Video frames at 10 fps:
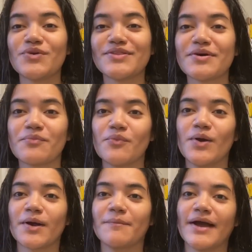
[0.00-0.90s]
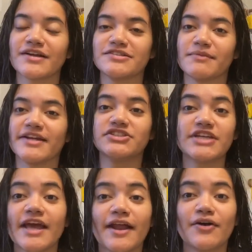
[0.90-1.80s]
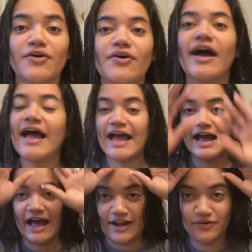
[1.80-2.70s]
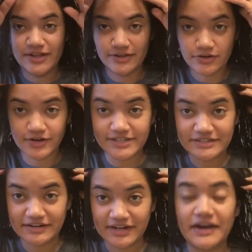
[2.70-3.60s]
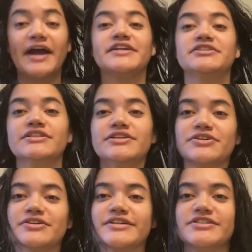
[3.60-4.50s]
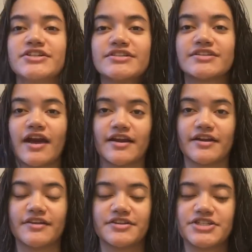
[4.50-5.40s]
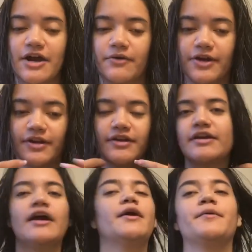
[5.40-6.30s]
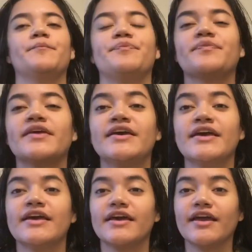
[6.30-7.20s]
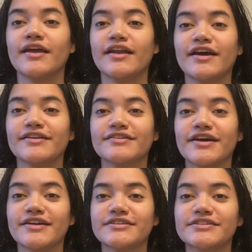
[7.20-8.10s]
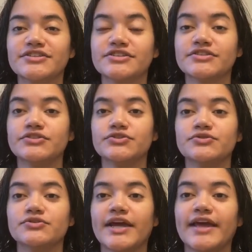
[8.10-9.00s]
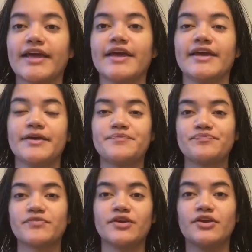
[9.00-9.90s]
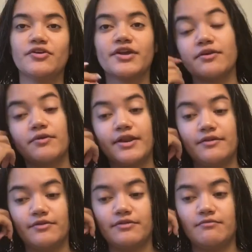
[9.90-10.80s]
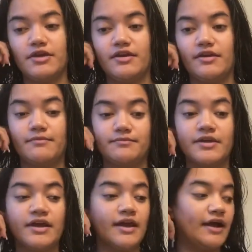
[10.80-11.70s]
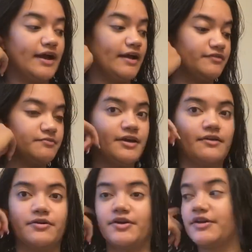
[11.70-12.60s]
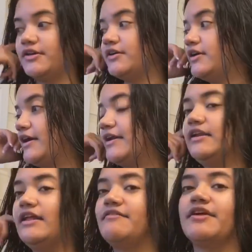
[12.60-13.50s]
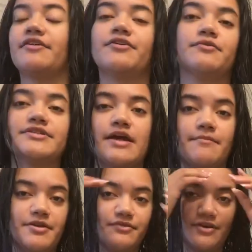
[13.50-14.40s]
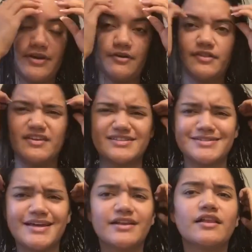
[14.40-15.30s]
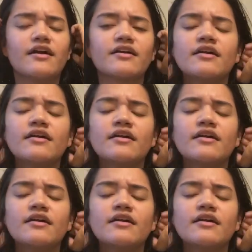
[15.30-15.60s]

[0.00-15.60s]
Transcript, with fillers: what's up welcome back to my channel I know I look crazy right now I literally just got out of the shower um, and I decided to just do a you know get ready with me um, I have to be at work at 11 I don't know what time it is right now I think it's 10 o'clock